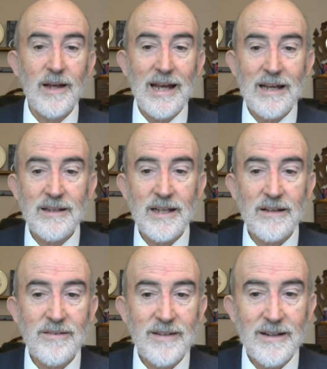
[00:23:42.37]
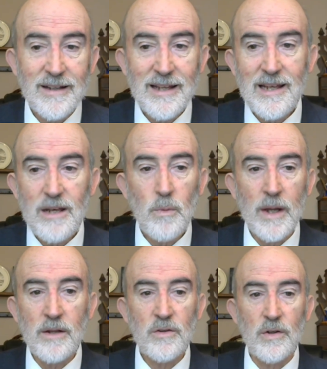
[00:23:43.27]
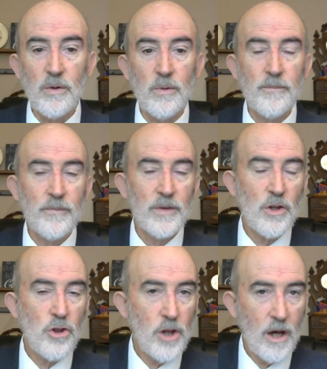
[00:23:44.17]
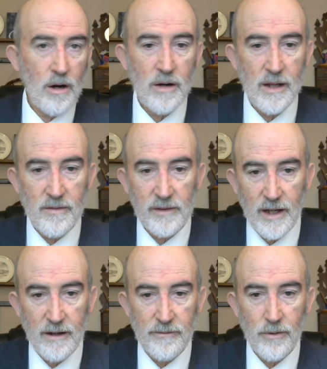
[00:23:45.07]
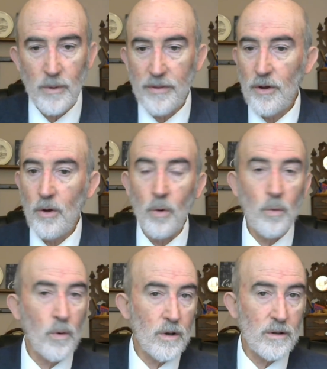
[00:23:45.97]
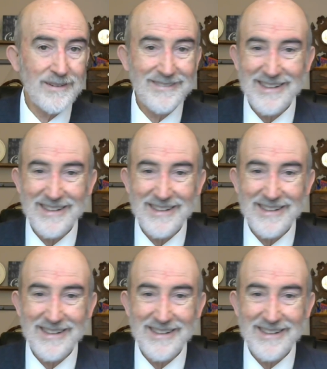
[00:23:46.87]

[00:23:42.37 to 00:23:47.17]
and the extent he went to share his love with the whole world.